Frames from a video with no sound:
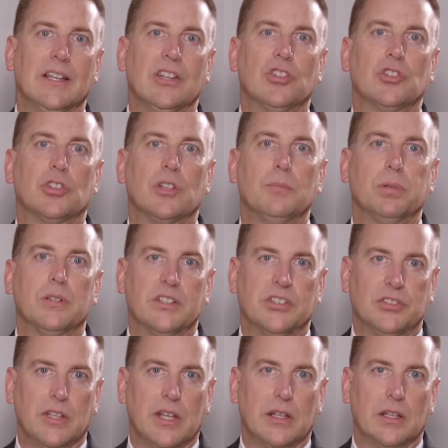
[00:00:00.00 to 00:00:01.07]
Simply
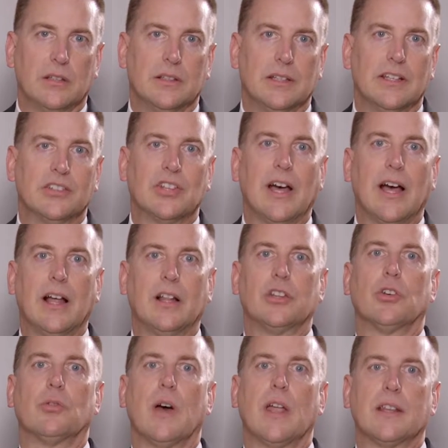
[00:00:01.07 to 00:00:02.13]
stated, it's
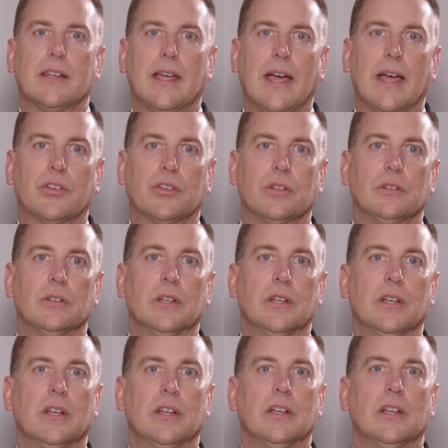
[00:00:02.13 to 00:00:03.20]
hyaluronic acid,
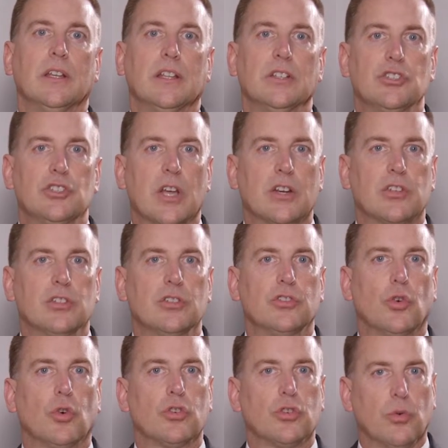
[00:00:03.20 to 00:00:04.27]
injections
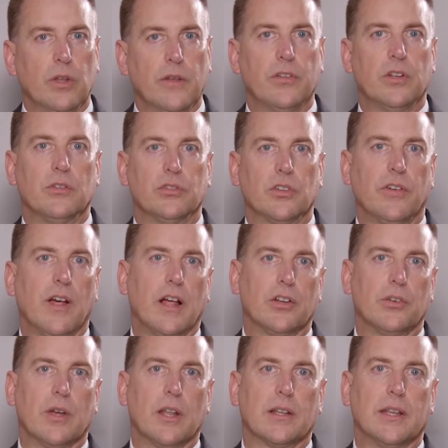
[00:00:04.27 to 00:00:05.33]
or derivatives of
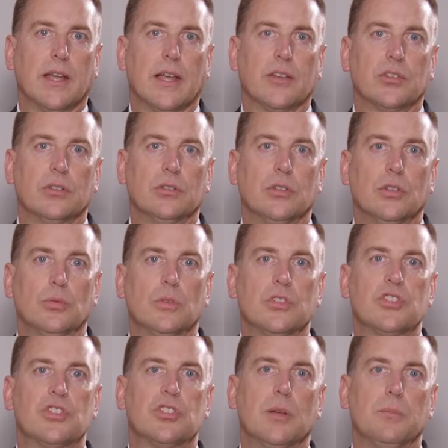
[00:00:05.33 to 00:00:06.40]
hyaluronic acid,
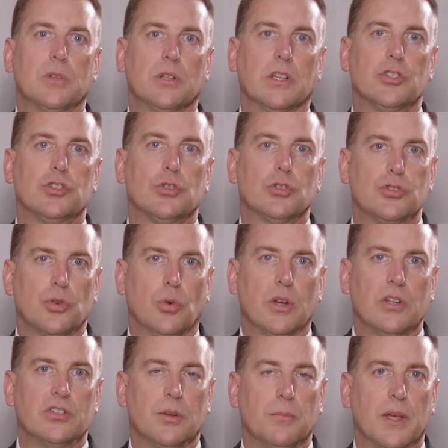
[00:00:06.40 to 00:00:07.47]
which stimulate your
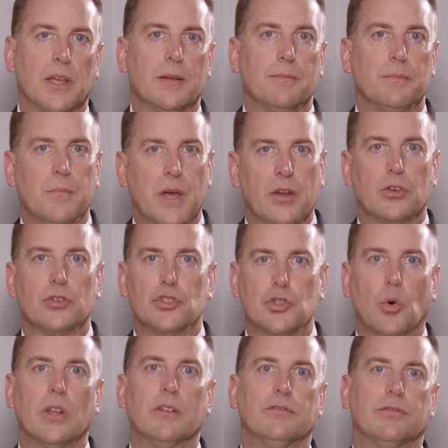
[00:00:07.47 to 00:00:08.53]
joint to make better
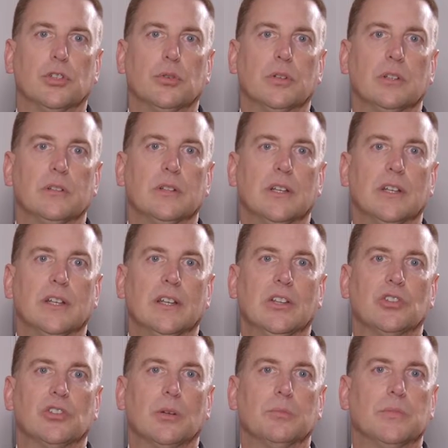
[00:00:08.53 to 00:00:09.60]
joint fluid.
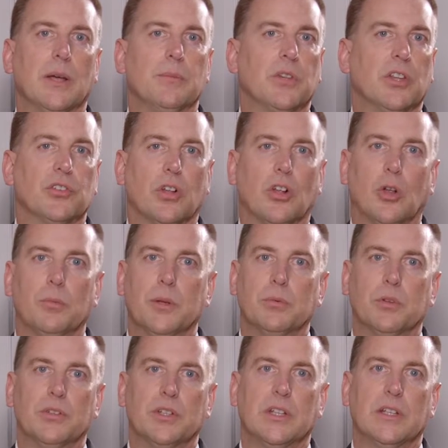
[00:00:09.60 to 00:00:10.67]
Sometimes that's all
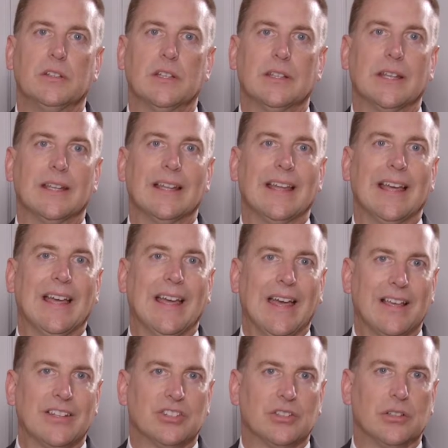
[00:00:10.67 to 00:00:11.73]
people need to get
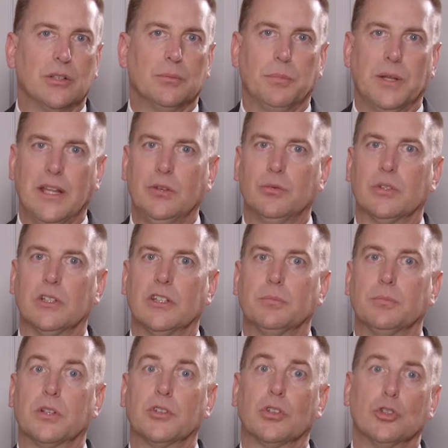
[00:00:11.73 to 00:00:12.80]
excellent pain relief
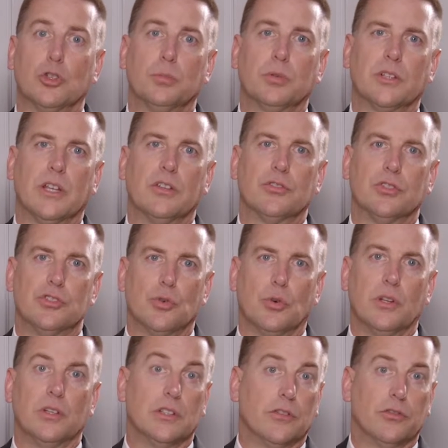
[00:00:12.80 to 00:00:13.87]
because it lubricates the
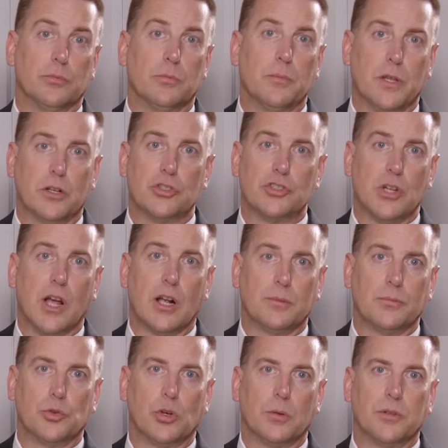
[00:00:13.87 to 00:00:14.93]
joint and gives them a better shock
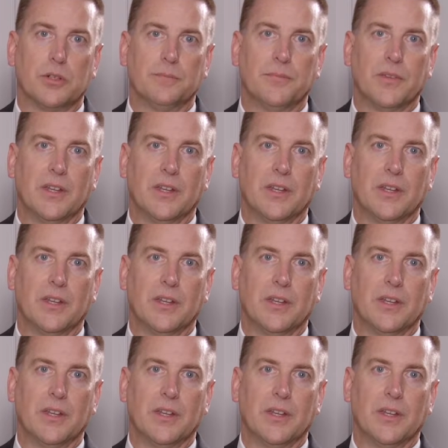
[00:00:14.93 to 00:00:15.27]
absorber.